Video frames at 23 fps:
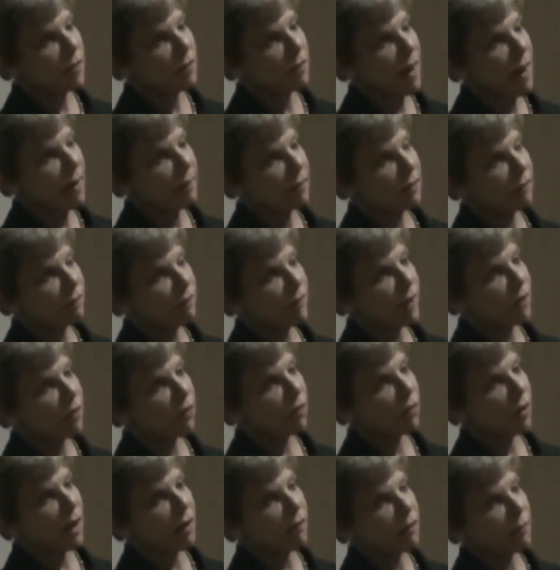that the
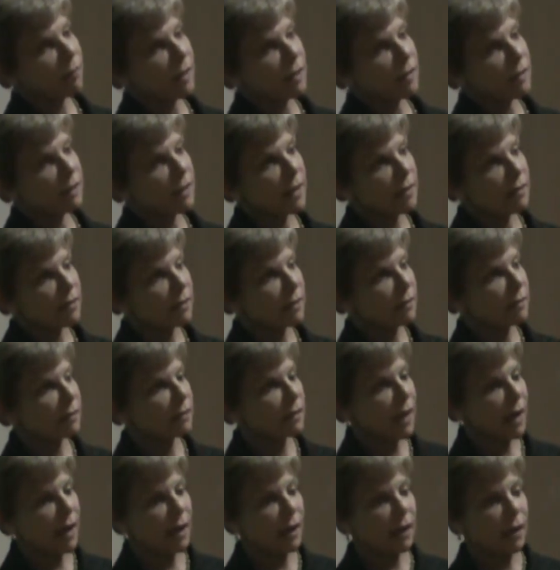federal government sends the
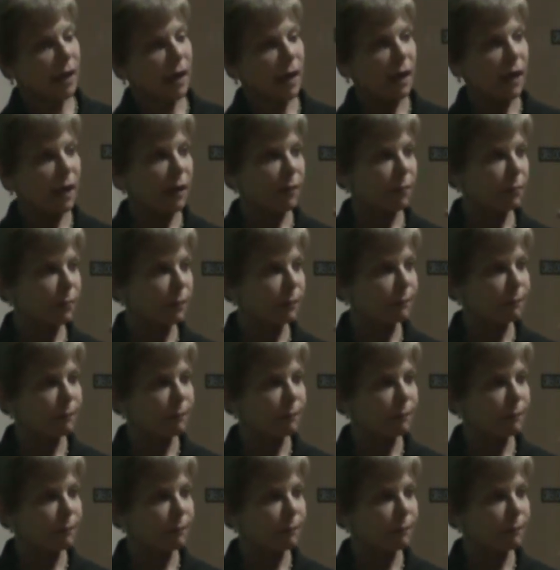state a